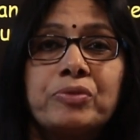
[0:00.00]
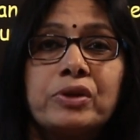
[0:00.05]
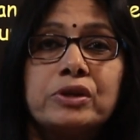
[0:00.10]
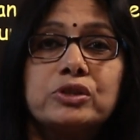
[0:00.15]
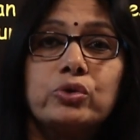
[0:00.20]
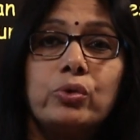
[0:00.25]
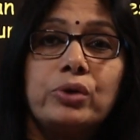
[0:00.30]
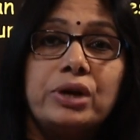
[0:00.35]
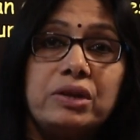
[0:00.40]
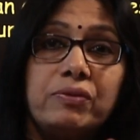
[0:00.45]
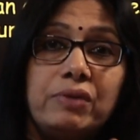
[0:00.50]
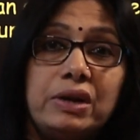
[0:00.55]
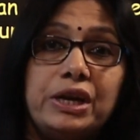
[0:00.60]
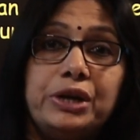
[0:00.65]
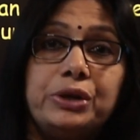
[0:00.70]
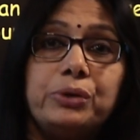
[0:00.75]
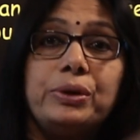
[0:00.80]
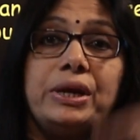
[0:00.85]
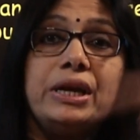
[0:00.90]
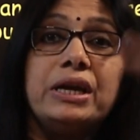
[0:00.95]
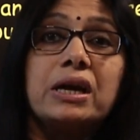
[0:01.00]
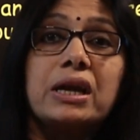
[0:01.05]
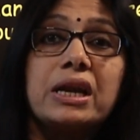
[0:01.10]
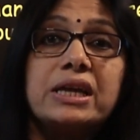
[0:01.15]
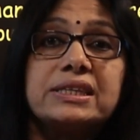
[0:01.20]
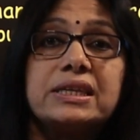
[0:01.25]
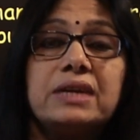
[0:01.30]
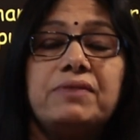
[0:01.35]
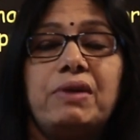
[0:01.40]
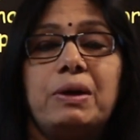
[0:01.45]
So it will lead to
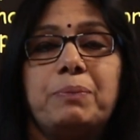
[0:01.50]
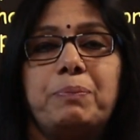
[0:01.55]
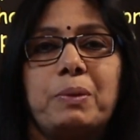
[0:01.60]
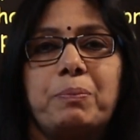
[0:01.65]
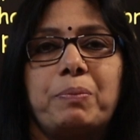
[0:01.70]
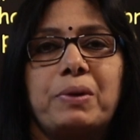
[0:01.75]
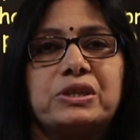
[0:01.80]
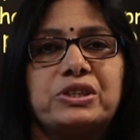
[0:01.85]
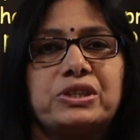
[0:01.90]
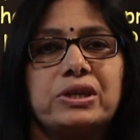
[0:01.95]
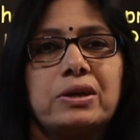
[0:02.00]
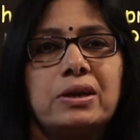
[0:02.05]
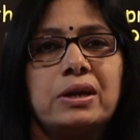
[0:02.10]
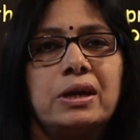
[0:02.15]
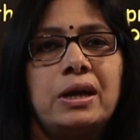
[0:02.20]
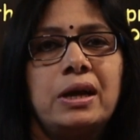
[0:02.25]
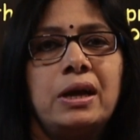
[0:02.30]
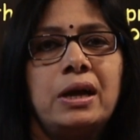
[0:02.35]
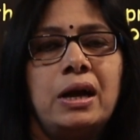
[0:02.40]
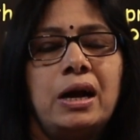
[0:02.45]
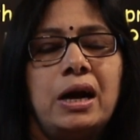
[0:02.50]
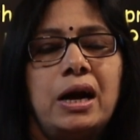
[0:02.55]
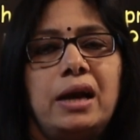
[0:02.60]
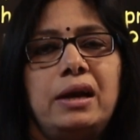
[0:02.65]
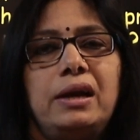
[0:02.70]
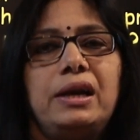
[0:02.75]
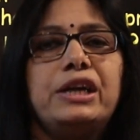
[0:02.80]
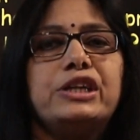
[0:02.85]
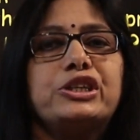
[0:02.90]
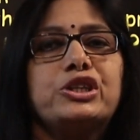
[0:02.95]
increase in vapor pressure
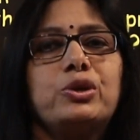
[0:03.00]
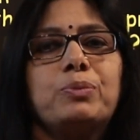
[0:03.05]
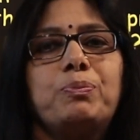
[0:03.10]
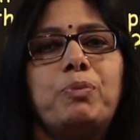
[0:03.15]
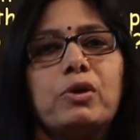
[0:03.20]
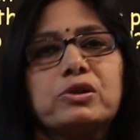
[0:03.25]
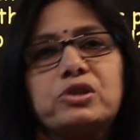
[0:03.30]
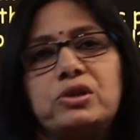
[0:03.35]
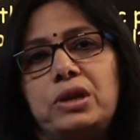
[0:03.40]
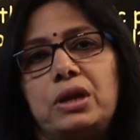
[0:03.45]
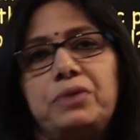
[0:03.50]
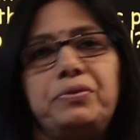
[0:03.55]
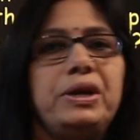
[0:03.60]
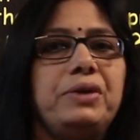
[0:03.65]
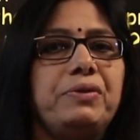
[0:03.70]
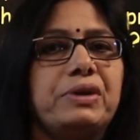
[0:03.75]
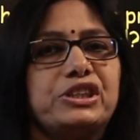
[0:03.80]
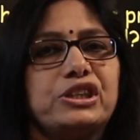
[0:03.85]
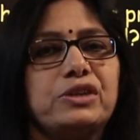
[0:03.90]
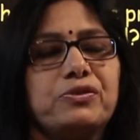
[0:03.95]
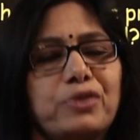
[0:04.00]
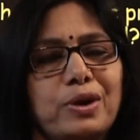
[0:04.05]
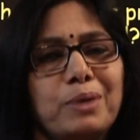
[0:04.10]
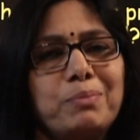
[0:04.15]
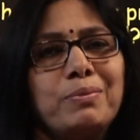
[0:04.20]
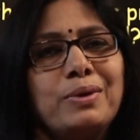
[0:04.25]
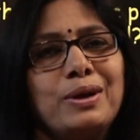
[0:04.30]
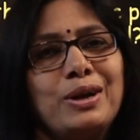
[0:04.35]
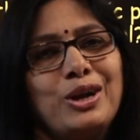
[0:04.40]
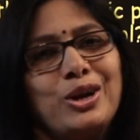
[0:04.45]
and leads to positive deviation
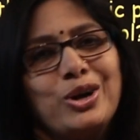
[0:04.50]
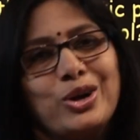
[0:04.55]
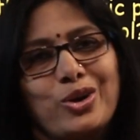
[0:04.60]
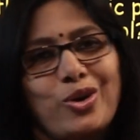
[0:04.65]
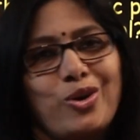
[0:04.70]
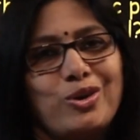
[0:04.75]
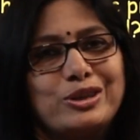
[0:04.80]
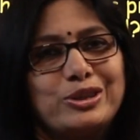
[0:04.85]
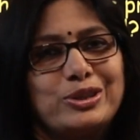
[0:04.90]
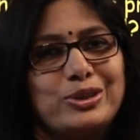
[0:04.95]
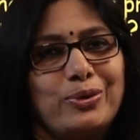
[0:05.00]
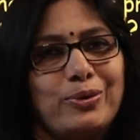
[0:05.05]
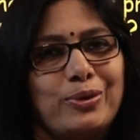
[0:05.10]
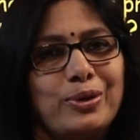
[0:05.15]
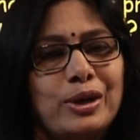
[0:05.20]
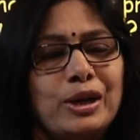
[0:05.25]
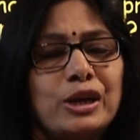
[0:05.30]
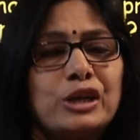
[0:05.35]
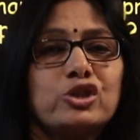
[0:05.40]
from Raoult's law.